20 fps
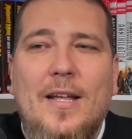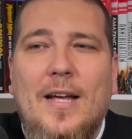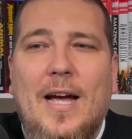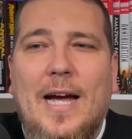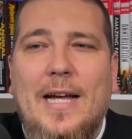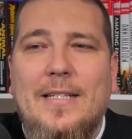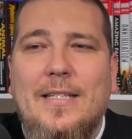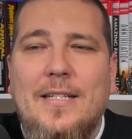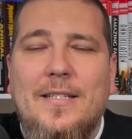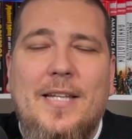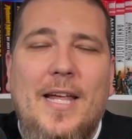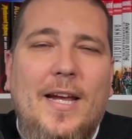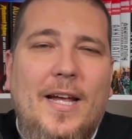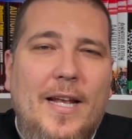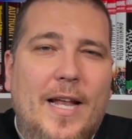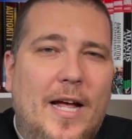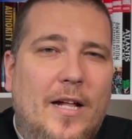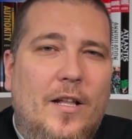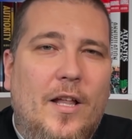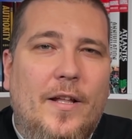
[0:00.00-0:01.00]
I did take
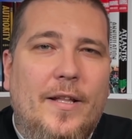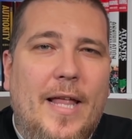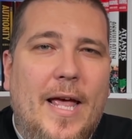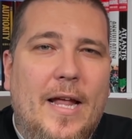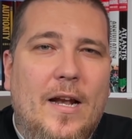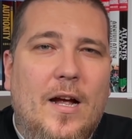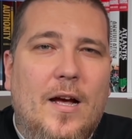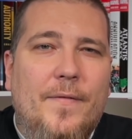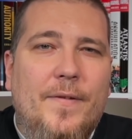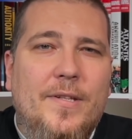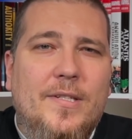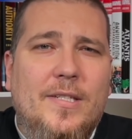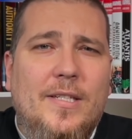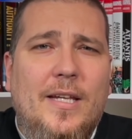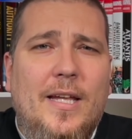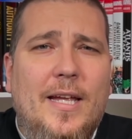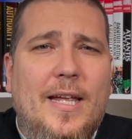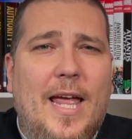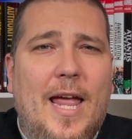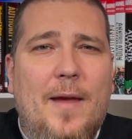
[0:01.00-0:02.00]
an L on that,
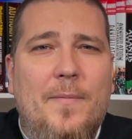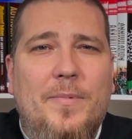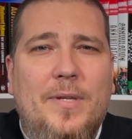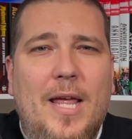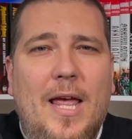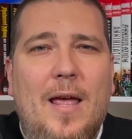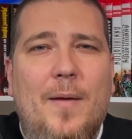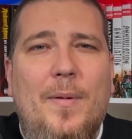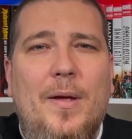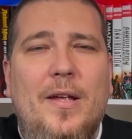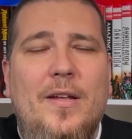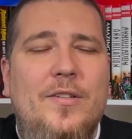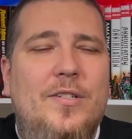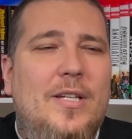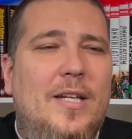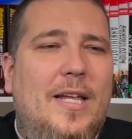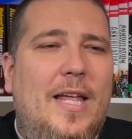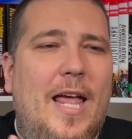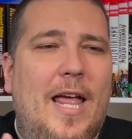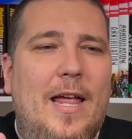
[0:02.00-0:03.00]
obviously. It came damaged.
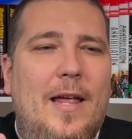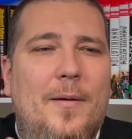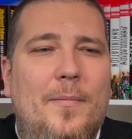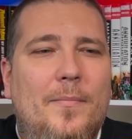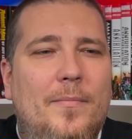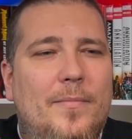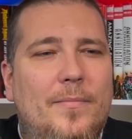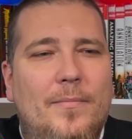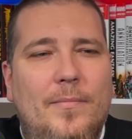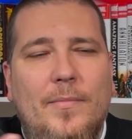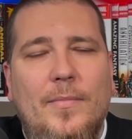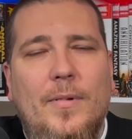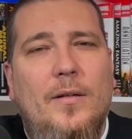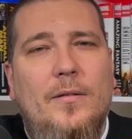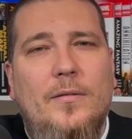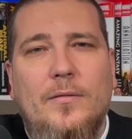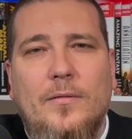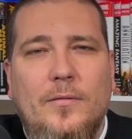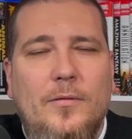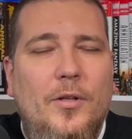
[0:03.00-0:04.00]
It came
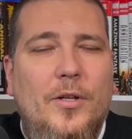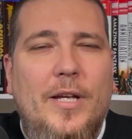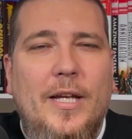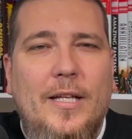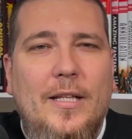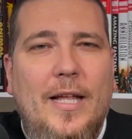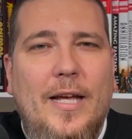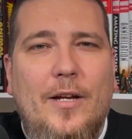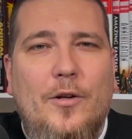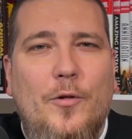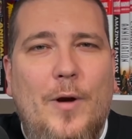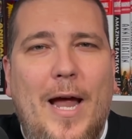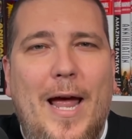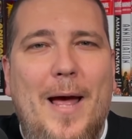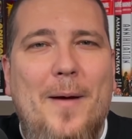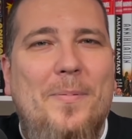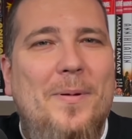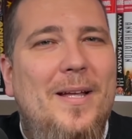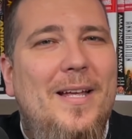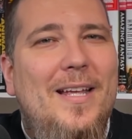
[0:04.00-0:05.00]
looking like
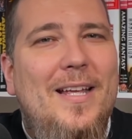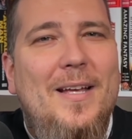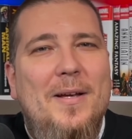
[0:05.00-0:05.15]
crap.